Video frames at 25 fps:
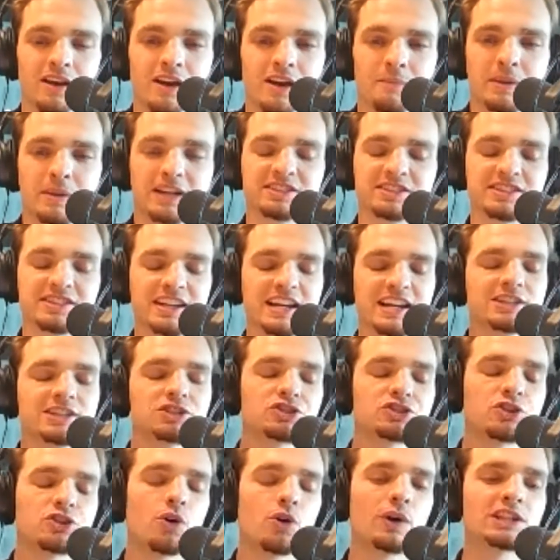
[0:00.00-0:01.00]
Because today's
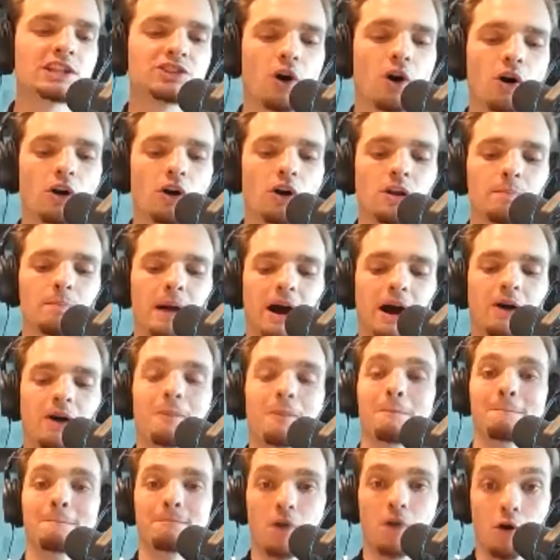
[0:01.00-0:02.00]
show is all
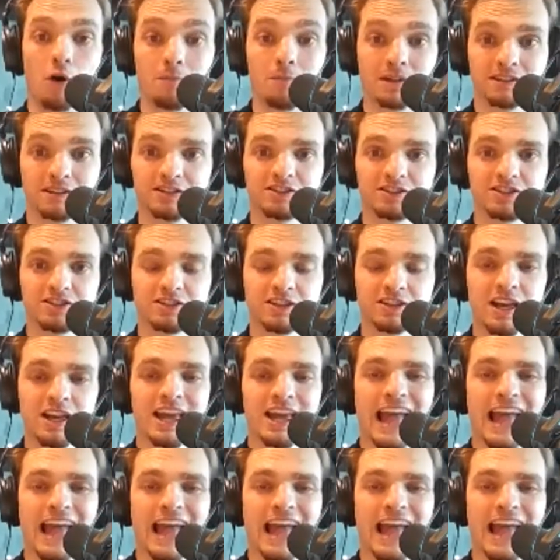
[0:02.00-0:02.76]
about moments